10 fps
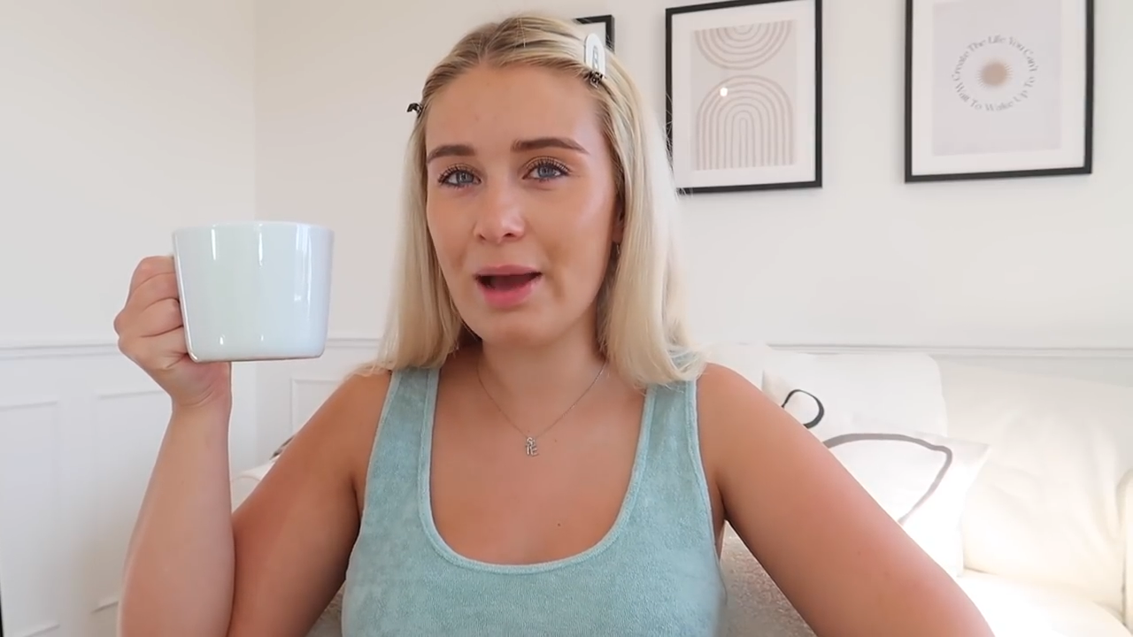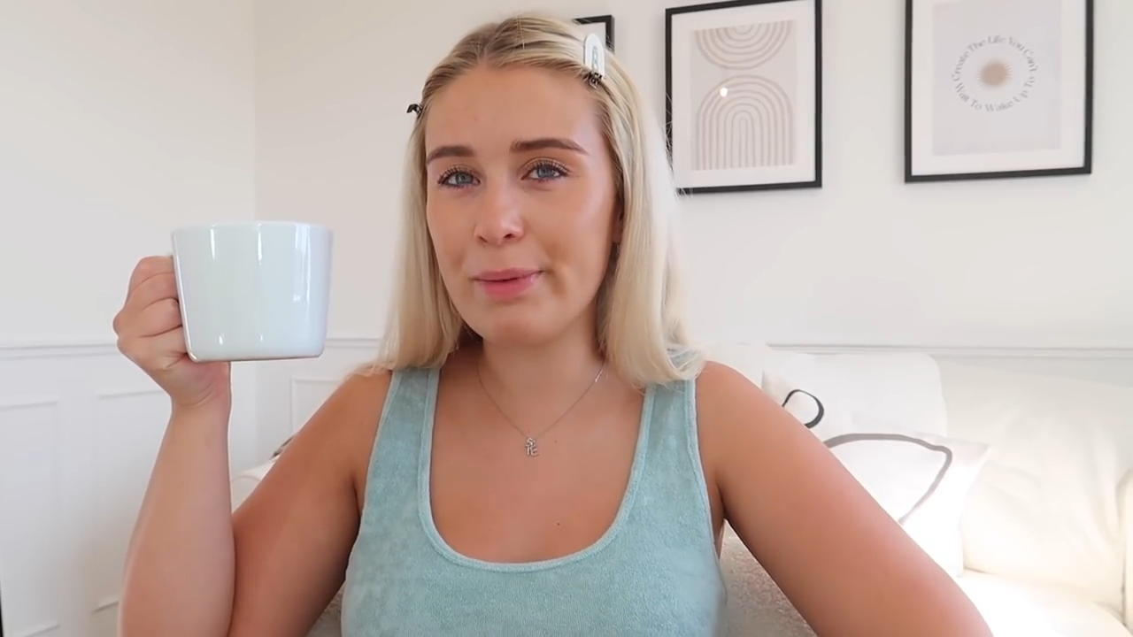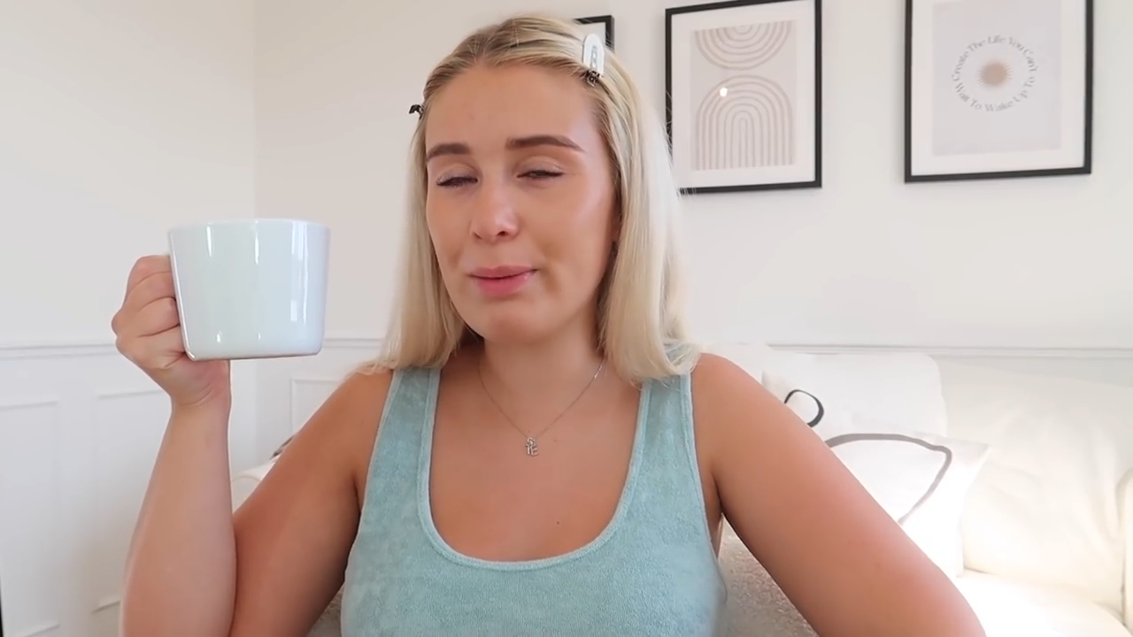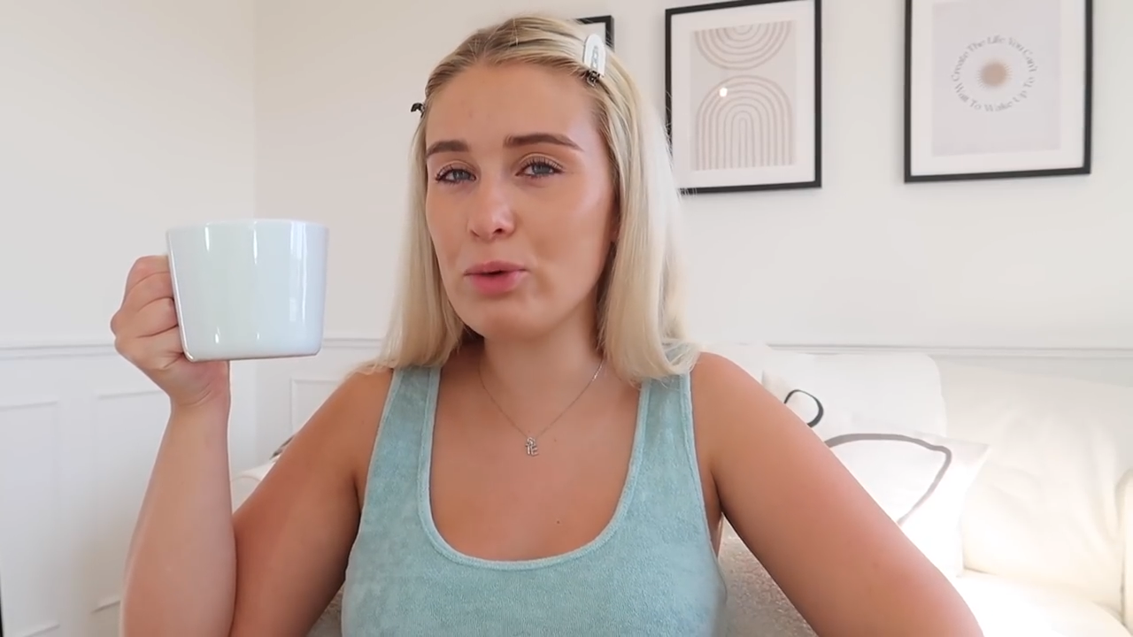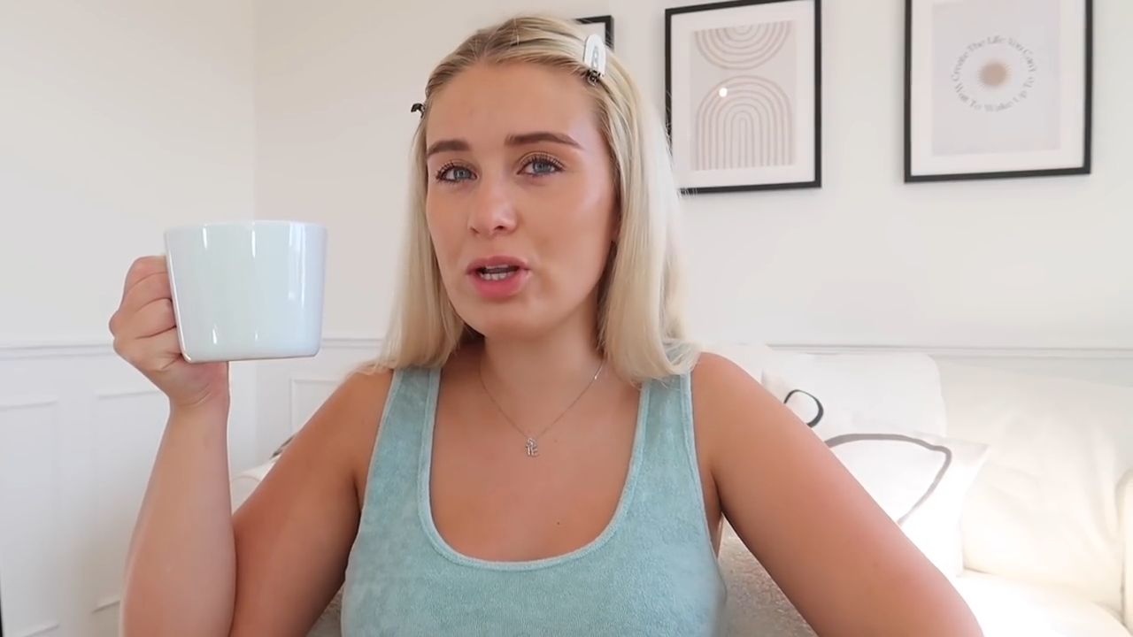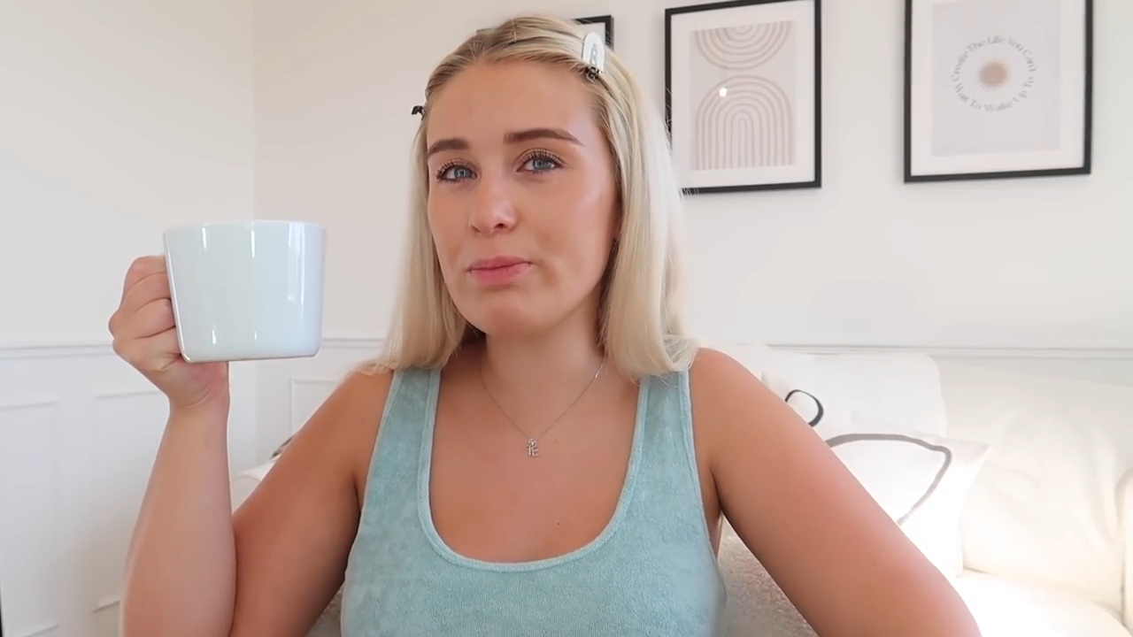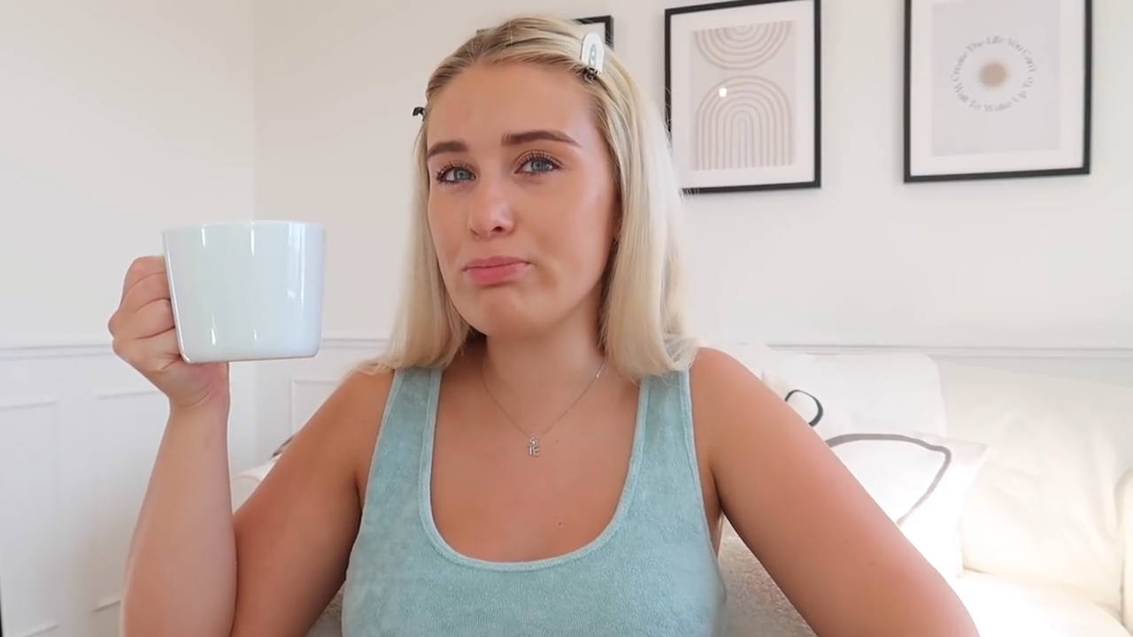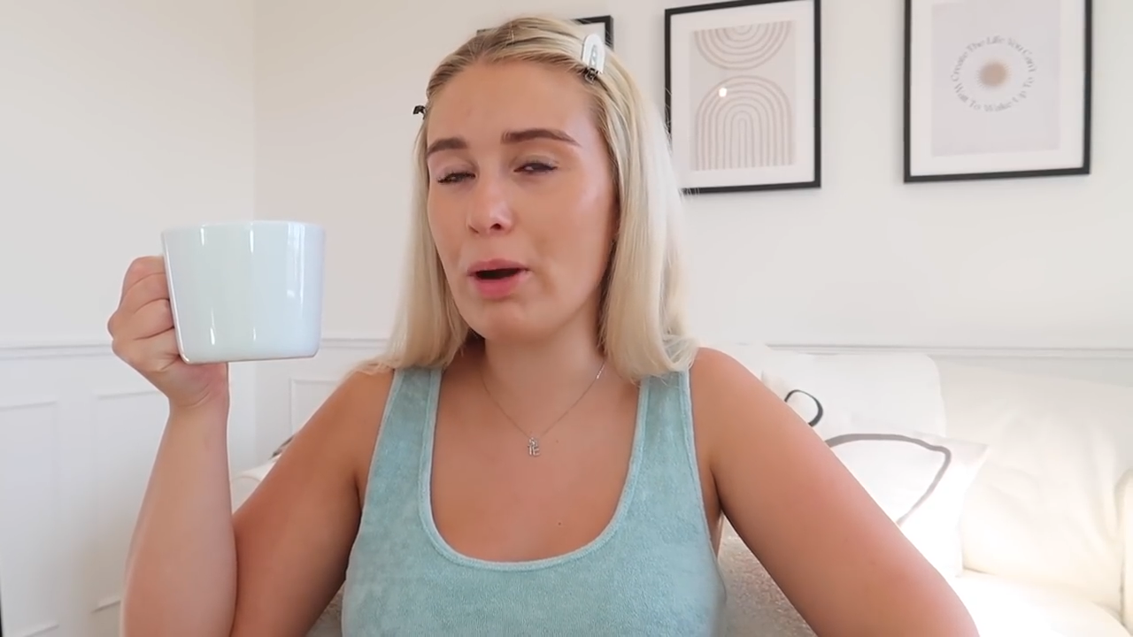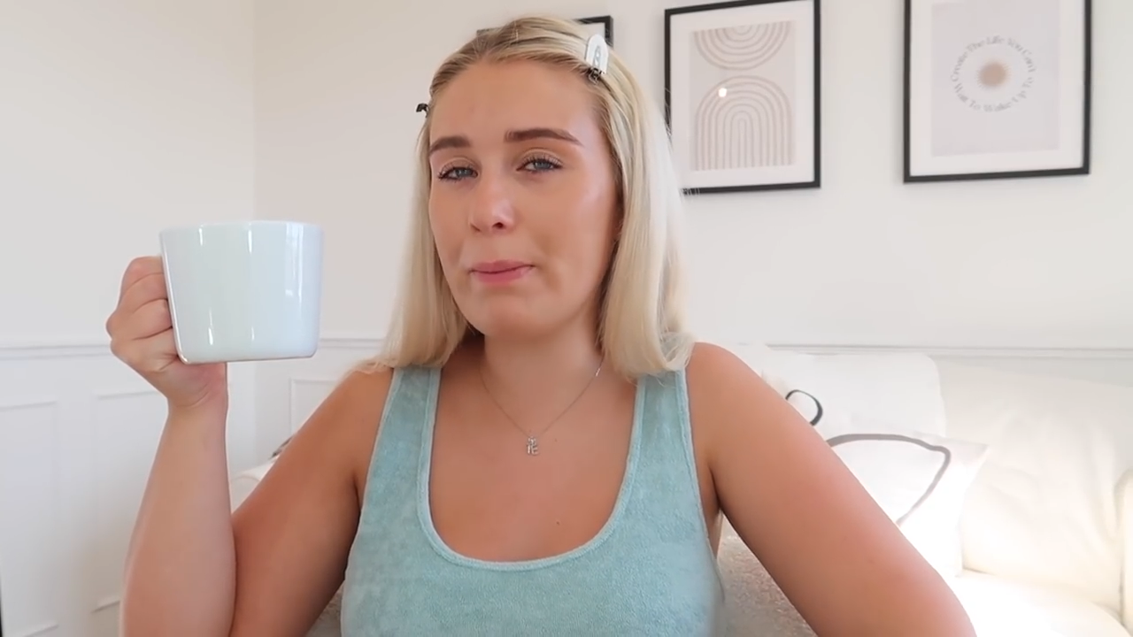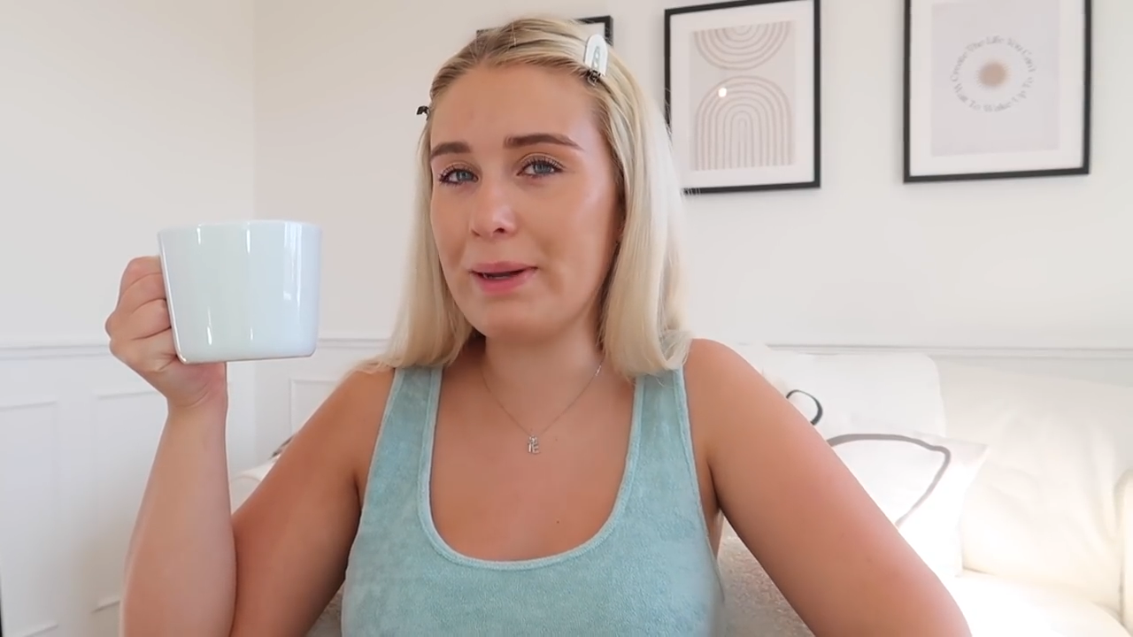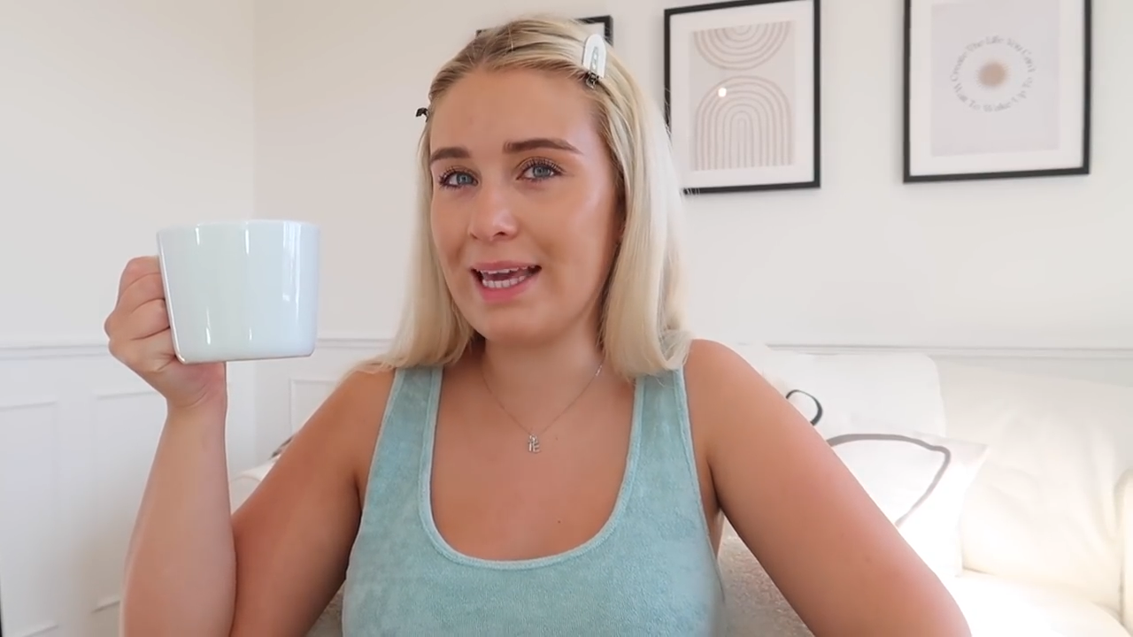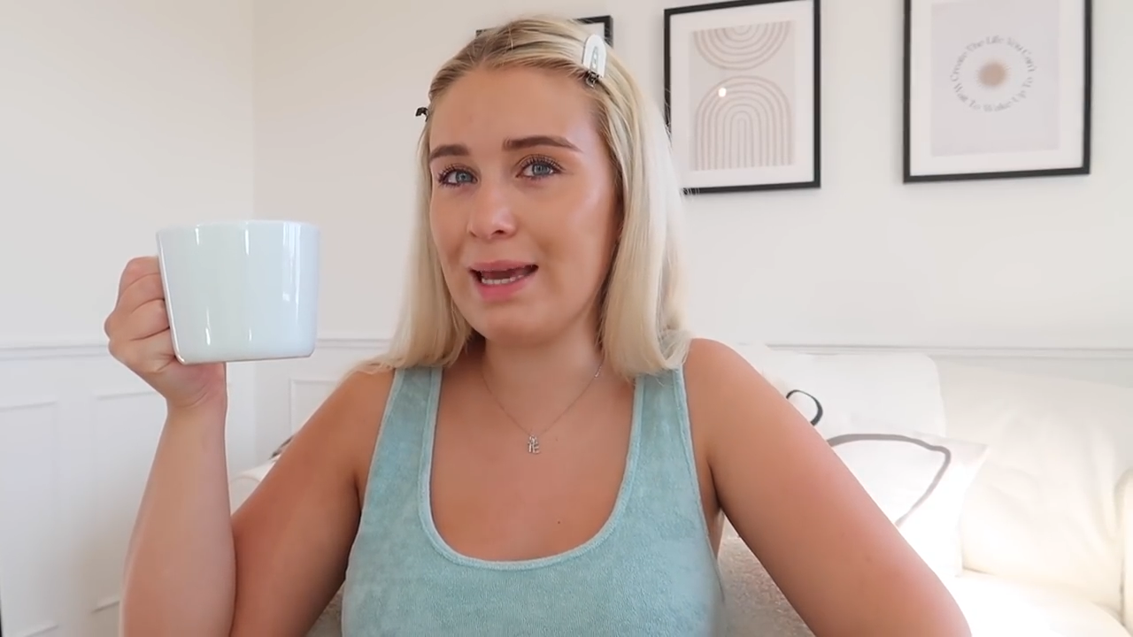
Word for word: I mean, I'm going to probably